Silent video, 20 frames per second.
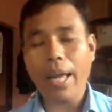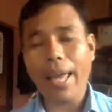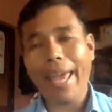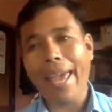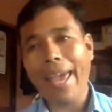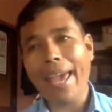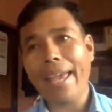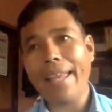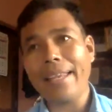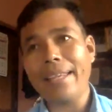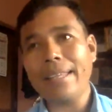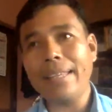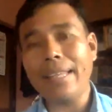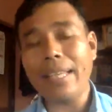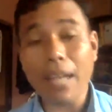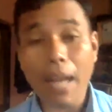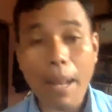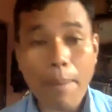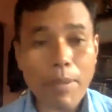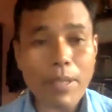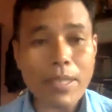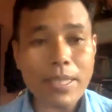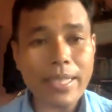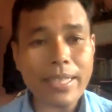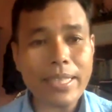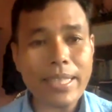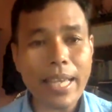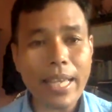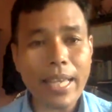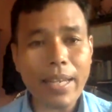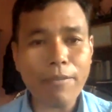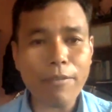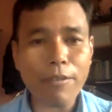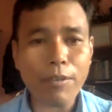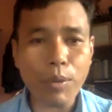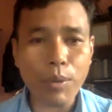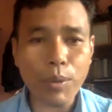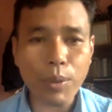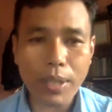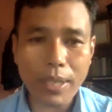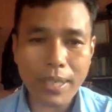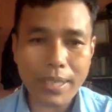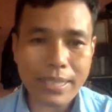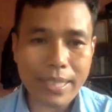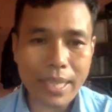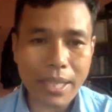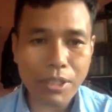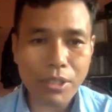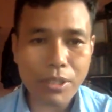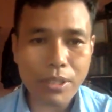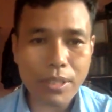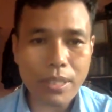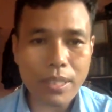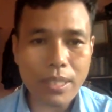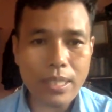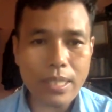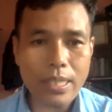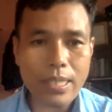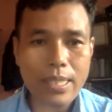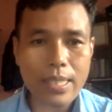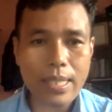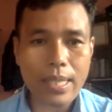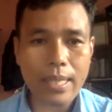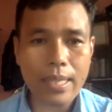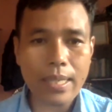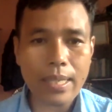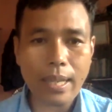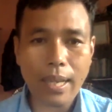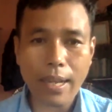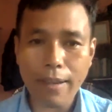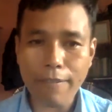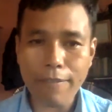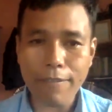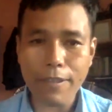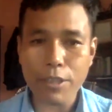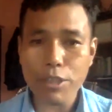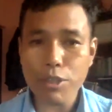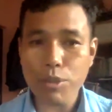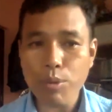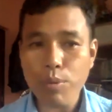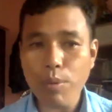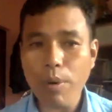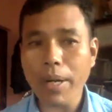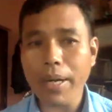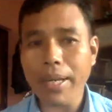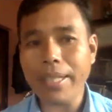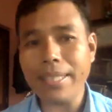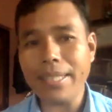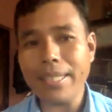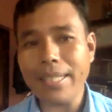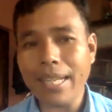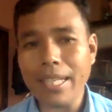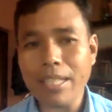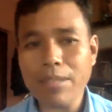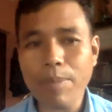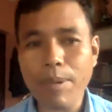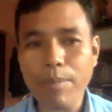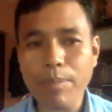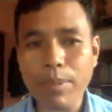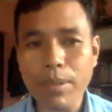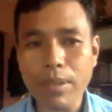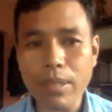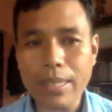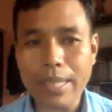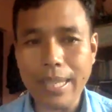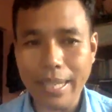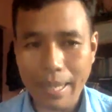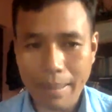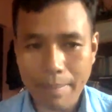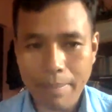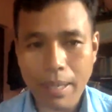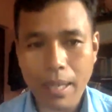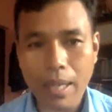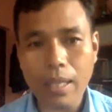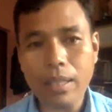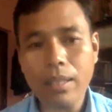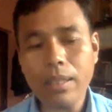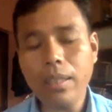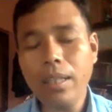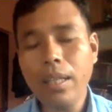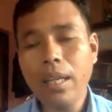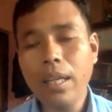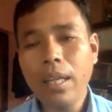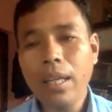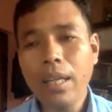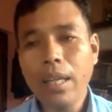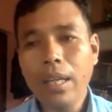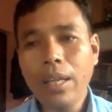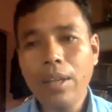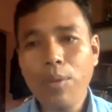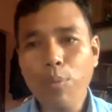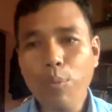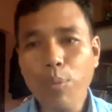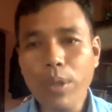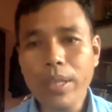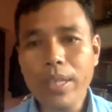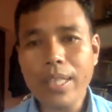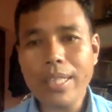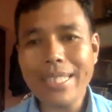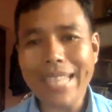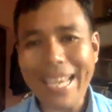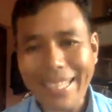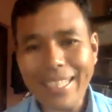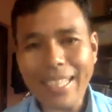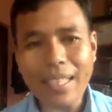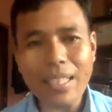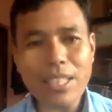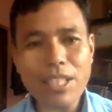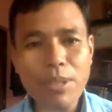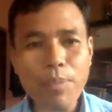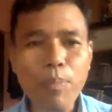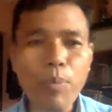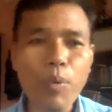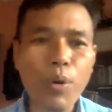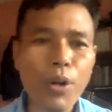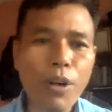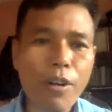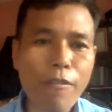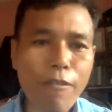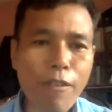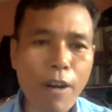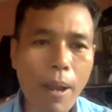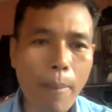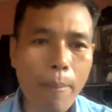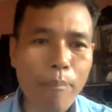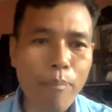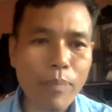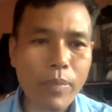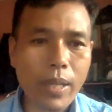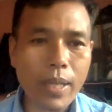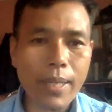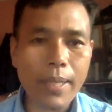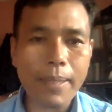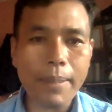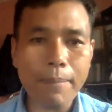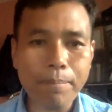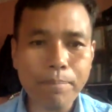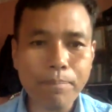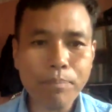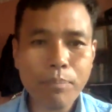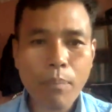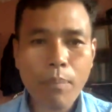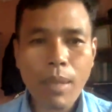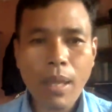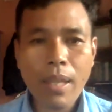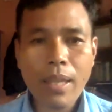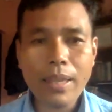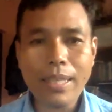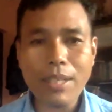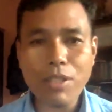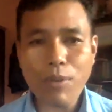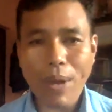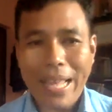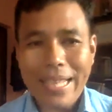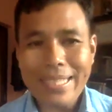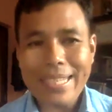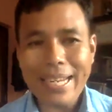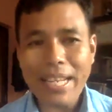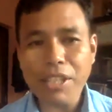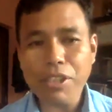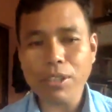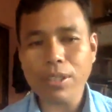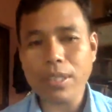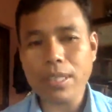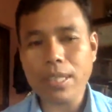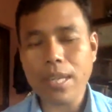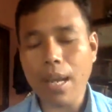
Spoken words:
and the representative organizations of Sunuwar indigenous peoples in Nepal, with the technical support from the Translation